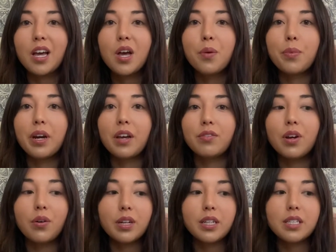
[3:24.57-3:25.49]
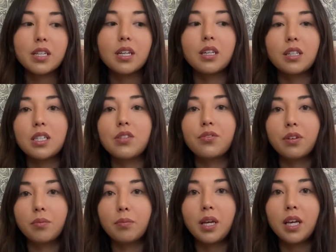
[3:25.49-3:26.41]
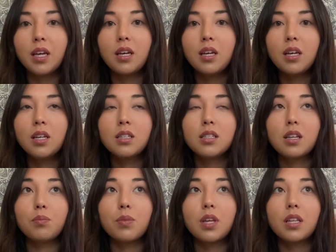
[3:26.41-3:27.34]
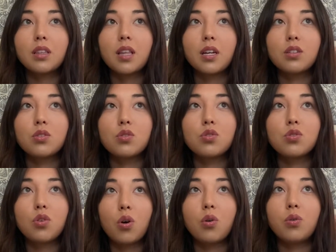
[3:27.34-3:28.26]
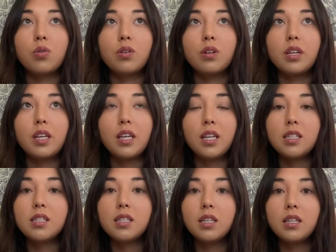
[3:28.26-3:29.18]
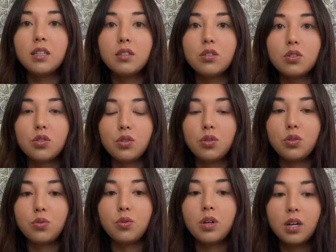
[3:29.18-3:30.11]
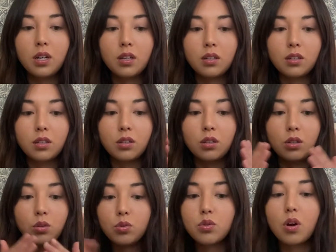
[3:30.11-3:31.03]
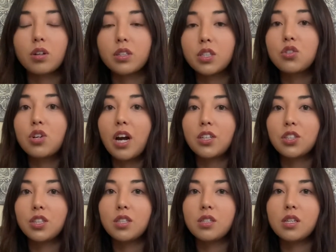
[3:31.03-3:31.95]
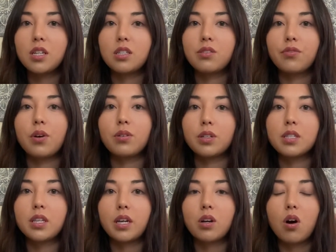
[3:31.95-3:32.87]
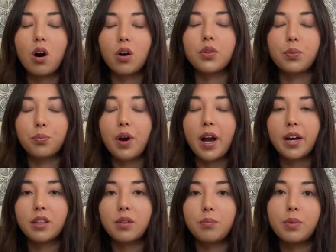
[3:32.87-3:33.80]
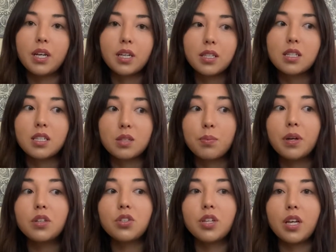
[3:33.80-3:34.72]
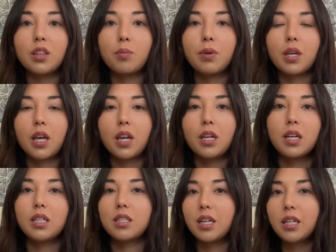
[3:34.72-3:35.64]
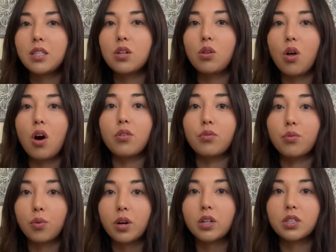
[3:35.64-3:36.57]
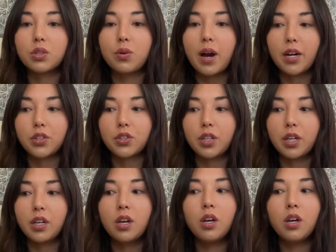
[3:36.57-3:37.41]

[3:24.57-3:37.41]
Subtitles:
But I've noticed, at least for me, something that is so easy to lose all distractions is focusing on the breath, because especially at the beginning, it takes a lot of work to actually